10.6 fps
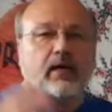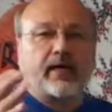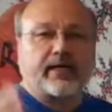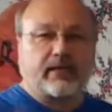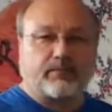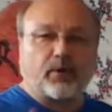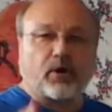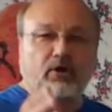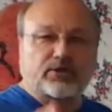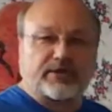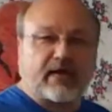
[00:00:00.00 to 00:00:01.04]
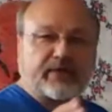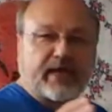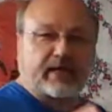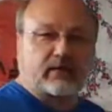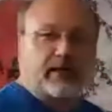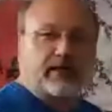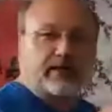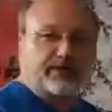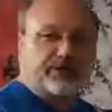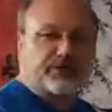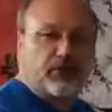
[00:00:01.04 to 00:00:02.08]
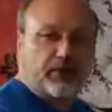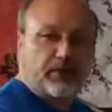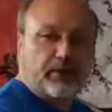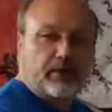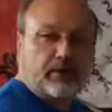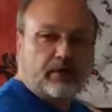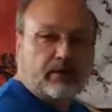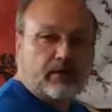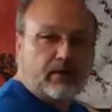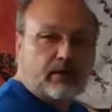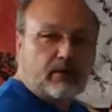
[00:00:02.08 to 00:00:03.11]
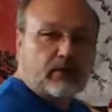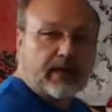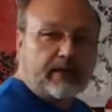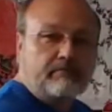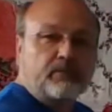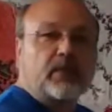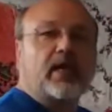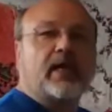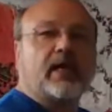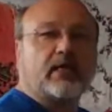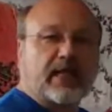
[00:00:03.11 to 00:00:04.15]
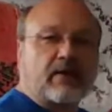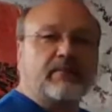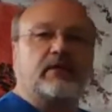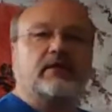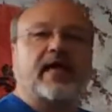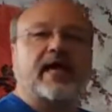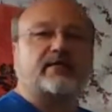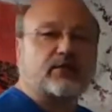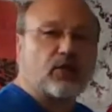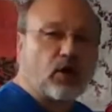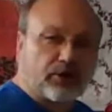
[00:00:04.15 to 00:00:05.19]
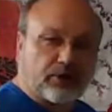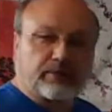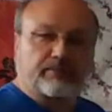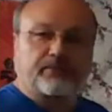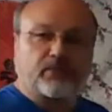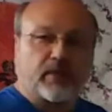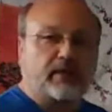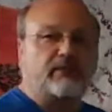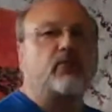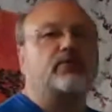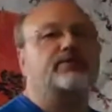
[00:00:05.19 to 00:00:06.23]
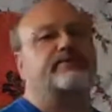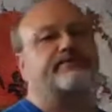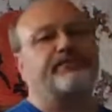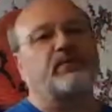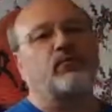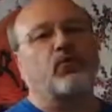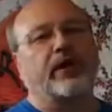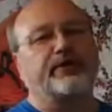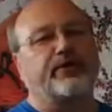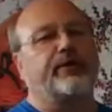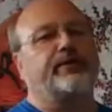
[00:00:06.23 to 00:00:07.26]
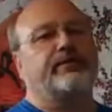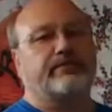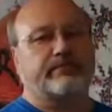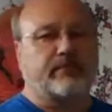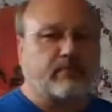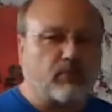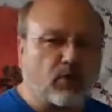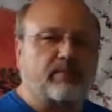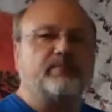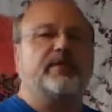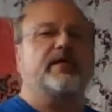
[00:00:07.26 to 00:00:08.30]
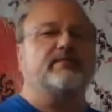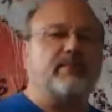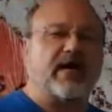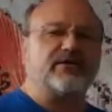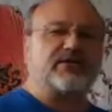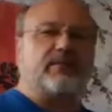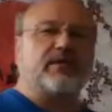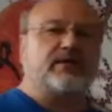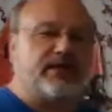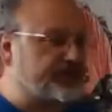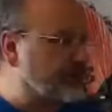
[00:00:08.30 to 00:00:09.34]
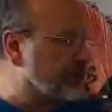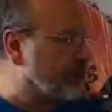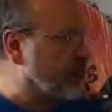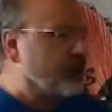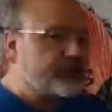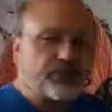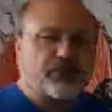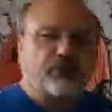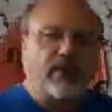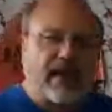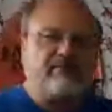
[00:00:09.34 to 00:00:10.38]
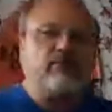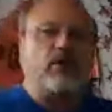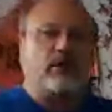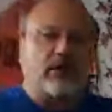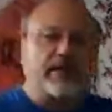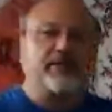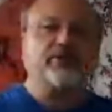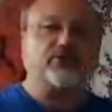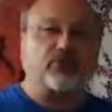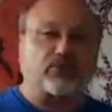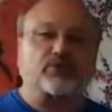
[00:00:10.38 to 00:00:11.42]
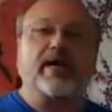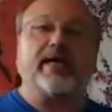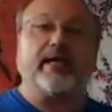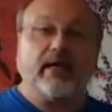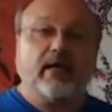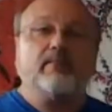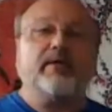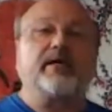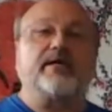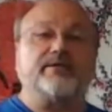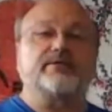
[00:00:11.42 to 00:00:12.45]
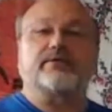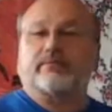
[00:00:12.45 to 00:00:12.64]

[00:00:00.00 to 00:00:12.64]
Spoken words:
I can parse out that glycogen store, okay, and allow me to last longer, right? And of course, the more I do it, the more the body's going to be conditioned to have more glycogen stores ready, because